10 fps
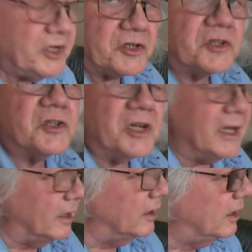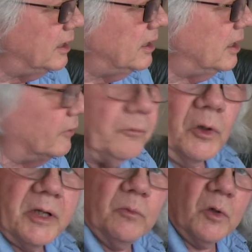still of
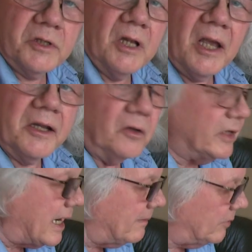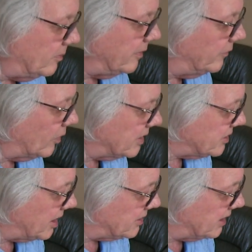what it was like on camera before I
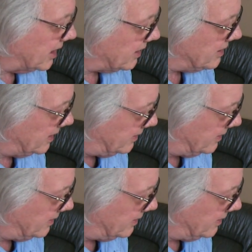started cutting,